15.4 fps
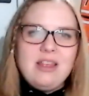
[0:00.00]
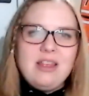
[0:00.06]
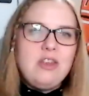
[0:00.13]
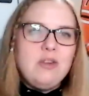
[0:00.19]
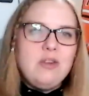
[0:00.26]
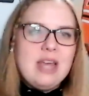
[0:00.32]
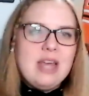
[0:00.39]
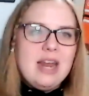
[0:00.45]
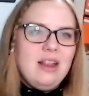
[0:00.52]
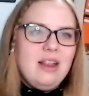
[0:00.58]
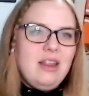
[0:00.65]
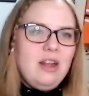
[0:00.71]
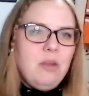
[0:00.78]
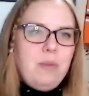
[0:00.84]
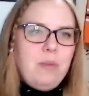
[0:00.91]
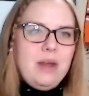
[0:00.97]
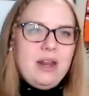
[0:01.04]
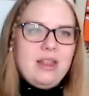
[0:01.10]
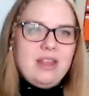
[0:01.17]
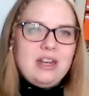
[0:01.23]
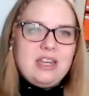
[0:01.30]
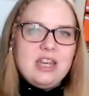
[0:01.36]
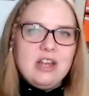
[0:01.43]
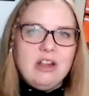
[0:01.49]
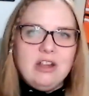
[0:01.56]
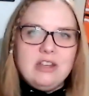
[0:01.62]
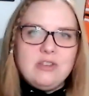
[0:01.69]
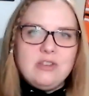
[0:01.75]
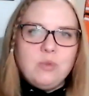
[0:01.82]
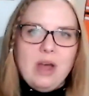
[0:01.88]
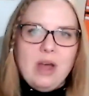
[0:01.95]
then you get a little bit of the dill
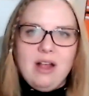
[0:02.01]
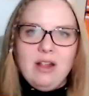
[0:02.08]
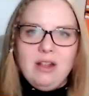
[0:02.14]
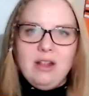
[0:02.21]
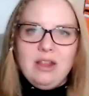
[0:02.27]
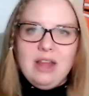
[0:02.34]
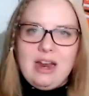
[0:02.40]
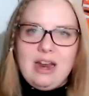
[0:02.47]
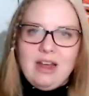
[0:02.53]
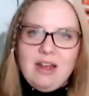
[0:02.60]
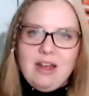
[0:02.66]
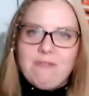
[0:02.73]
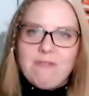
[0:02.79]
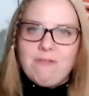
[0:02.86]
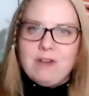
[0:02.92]
as well, like uh, yeah.